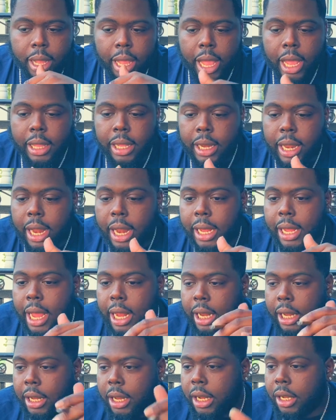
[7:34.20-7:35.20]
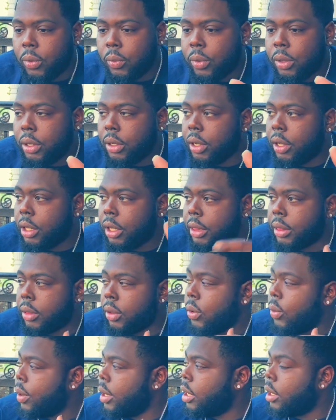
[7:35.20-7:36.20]
After that, I got another one. The
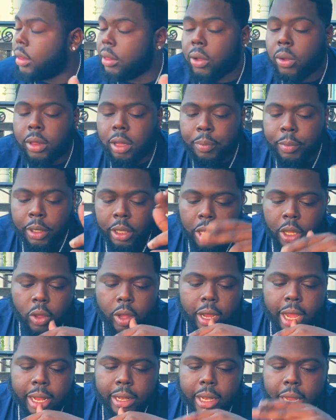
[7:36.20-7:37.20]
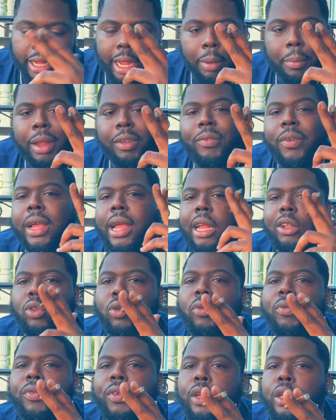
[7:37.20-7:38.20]
song, one of the songs I'm gonna give you. I got, matter of fact, I got
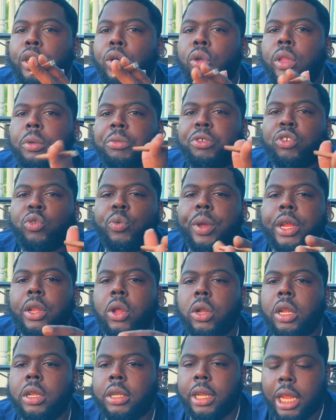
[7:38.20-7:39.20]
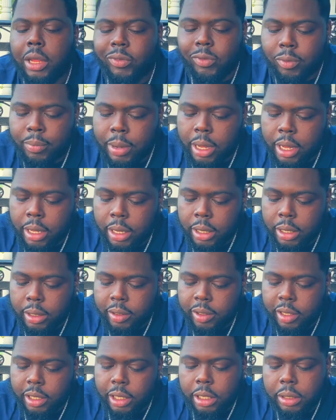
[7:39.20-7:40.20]
two videos. I'm just waiting on a date for my
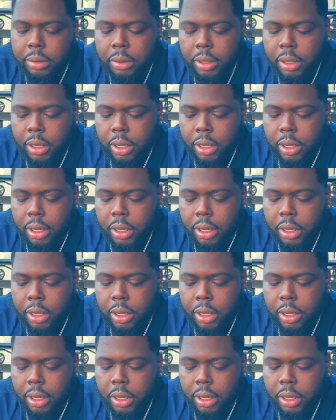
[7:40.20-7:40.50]
team.